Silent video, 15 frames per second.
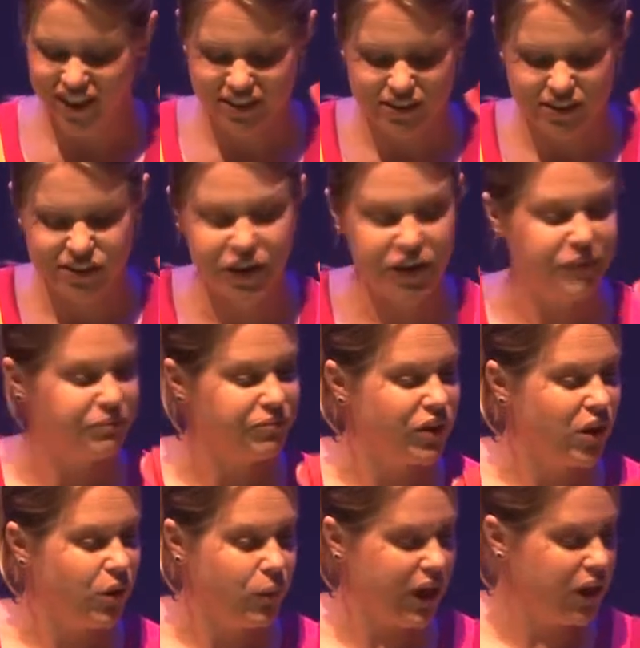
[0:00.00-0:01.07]
So
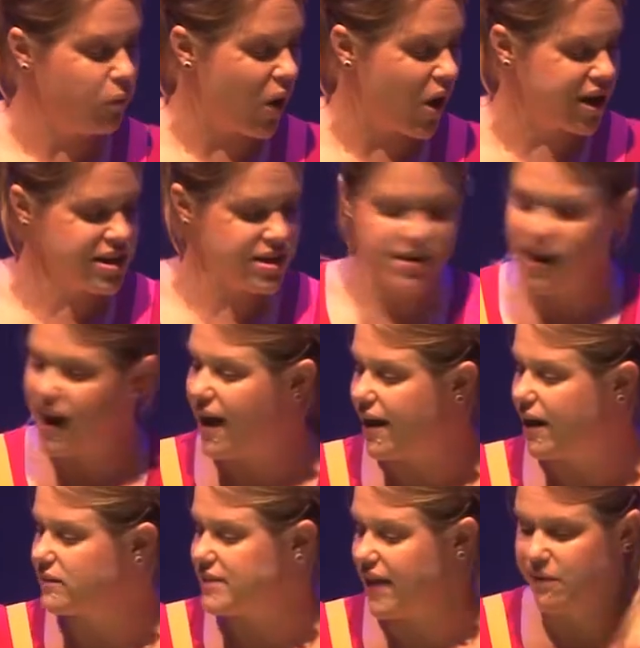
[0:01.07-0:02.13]
we want
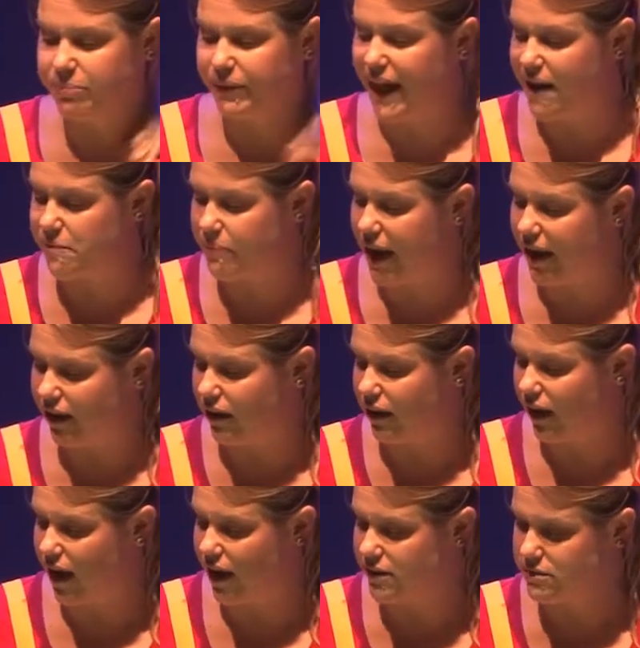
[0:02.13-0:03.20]
our template back
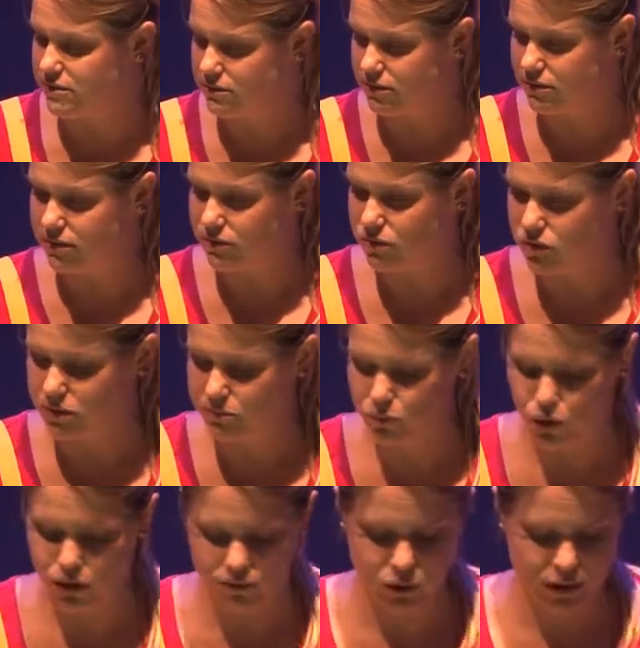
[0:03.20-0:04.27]
again. Just
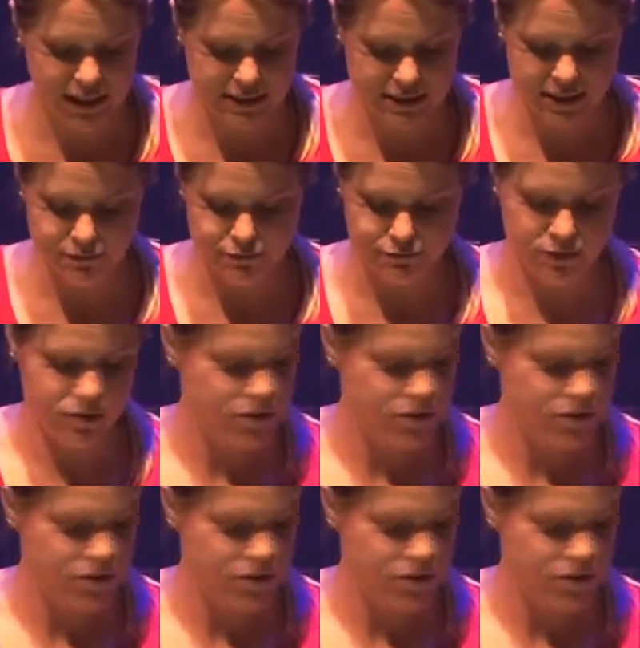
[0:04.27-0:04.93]
move all that stuff.